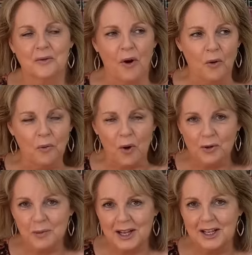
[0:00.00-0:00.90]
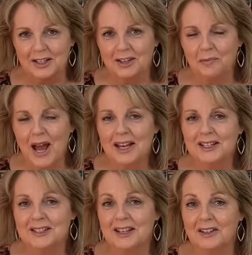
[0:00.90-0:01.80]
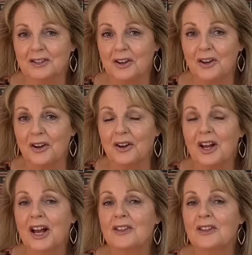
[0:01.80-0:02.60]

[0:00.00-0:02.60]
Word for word: all walked back in, Paddy said to her,